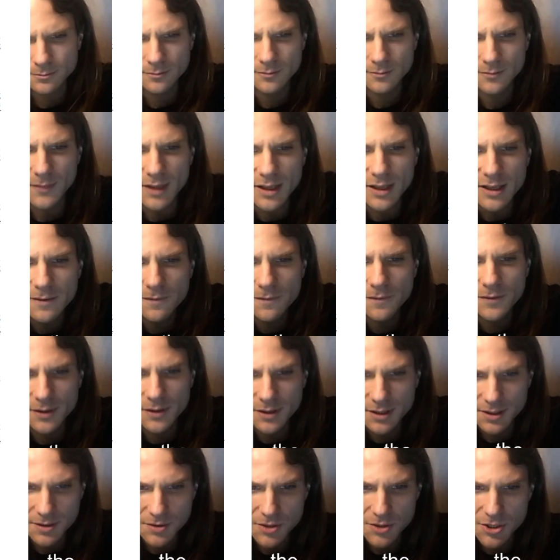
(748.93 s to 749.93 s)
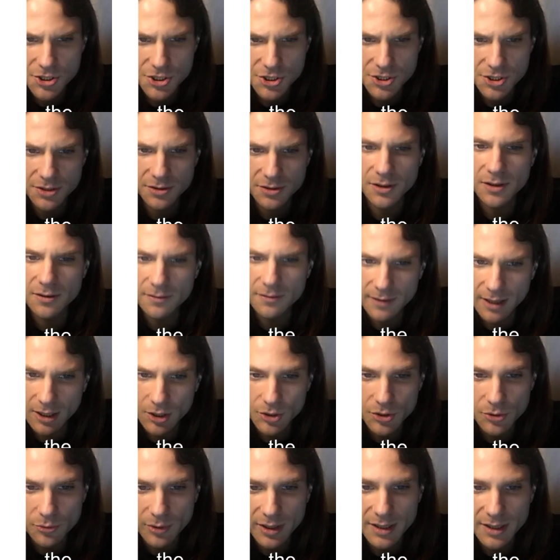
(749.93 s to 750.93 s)
If the condition
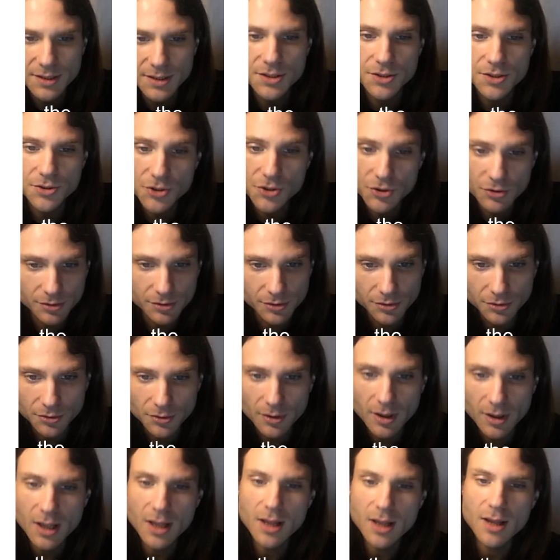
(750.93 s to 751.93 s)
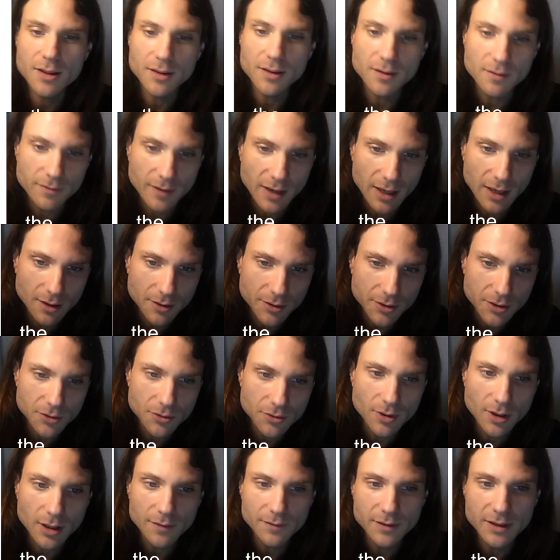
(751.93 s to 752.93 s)
evaluates to true, the value
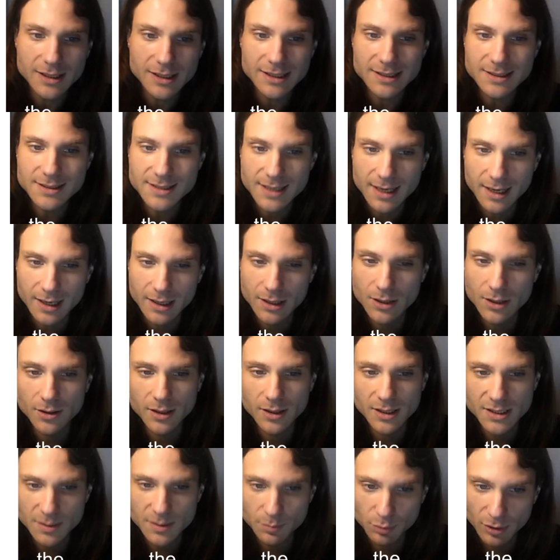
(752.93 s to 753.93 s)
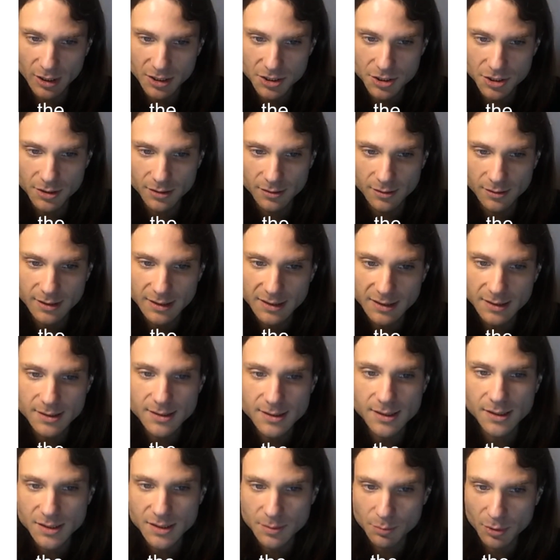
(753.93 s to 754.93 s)
of the entire expression is
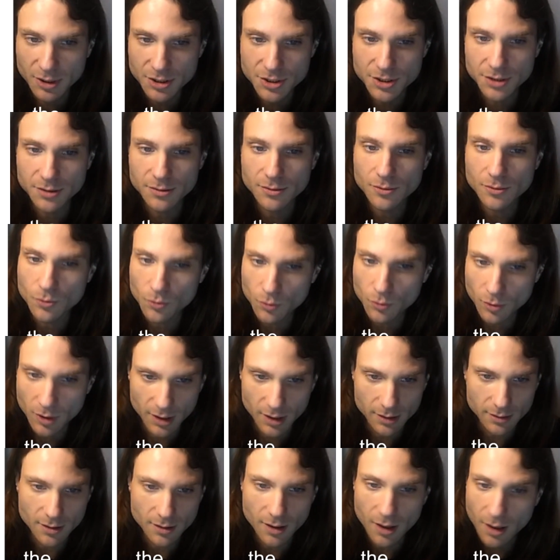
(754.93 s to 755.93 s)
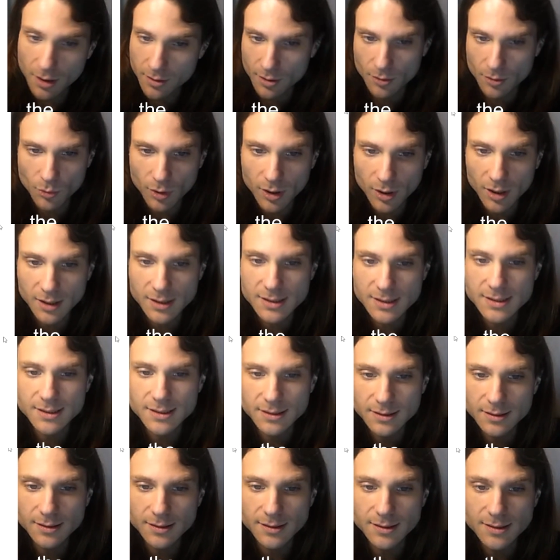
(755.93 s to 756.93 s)
expression 1. Otherwise, it
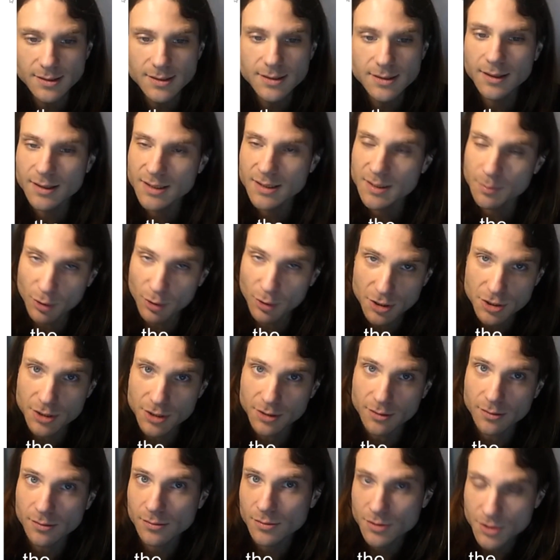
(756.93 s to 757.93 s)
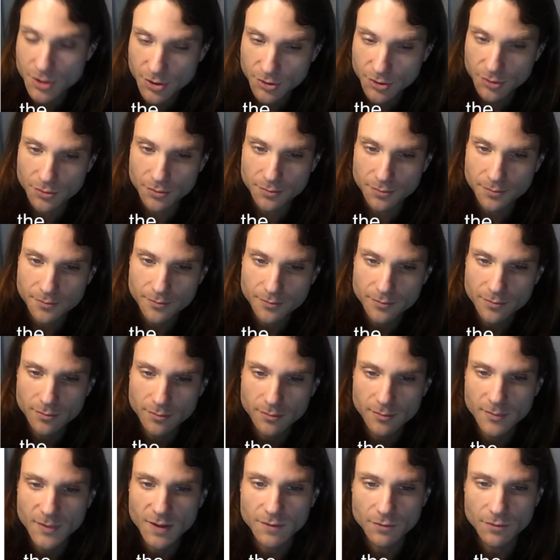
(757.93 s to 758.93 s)
is expression 2.
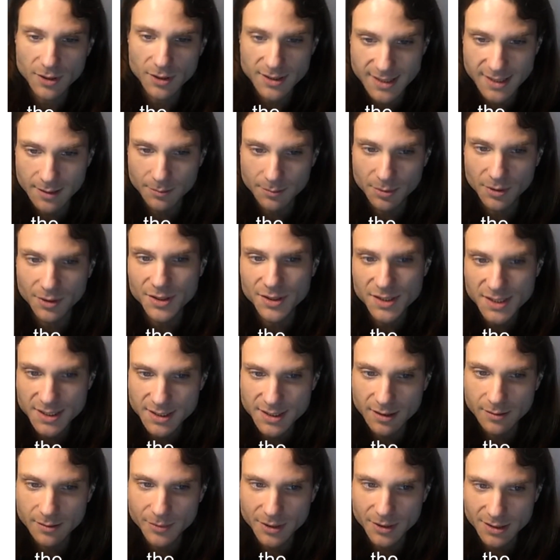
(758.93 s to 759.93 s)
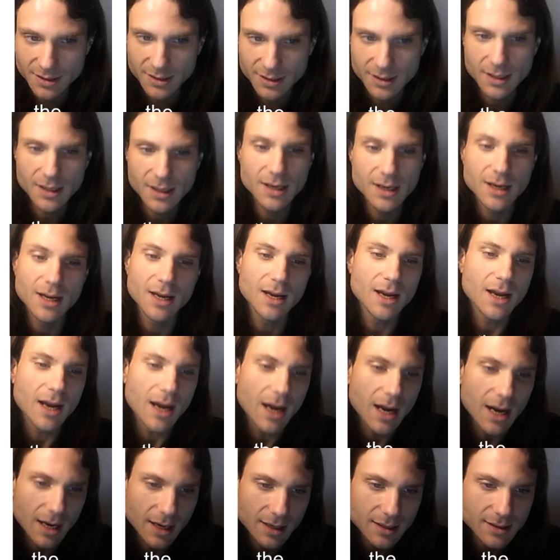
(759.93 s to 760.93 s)
For example, the statement
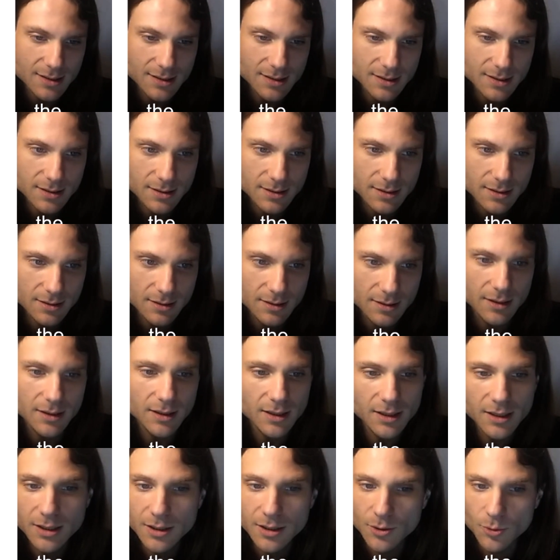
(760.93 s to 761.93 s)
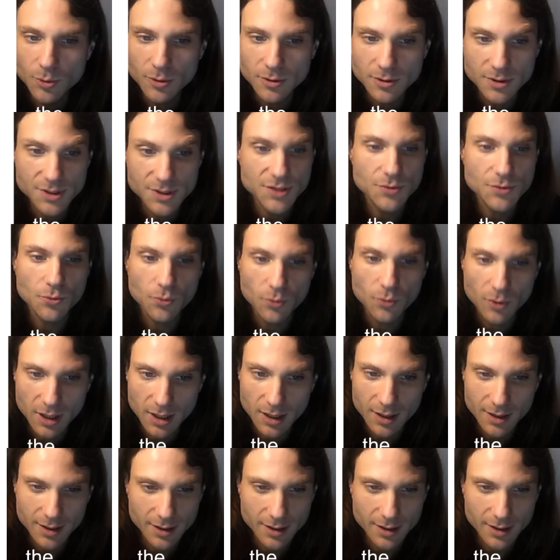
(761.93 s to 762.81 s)
x equals y,